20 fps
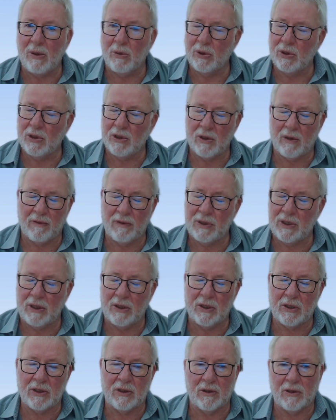which is obviously
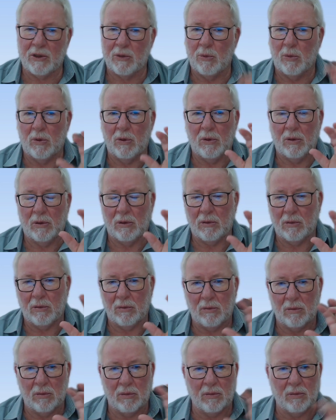just a small
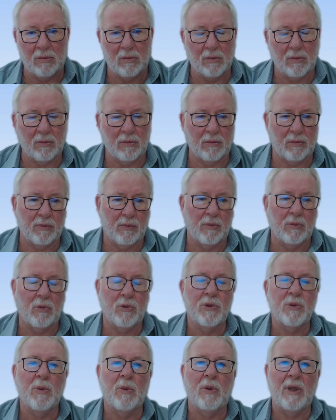
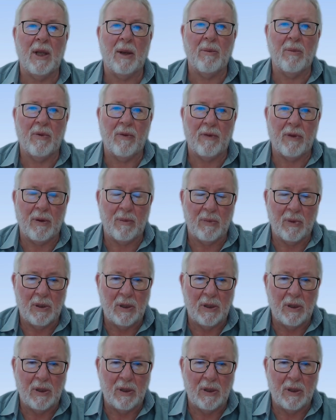number of them,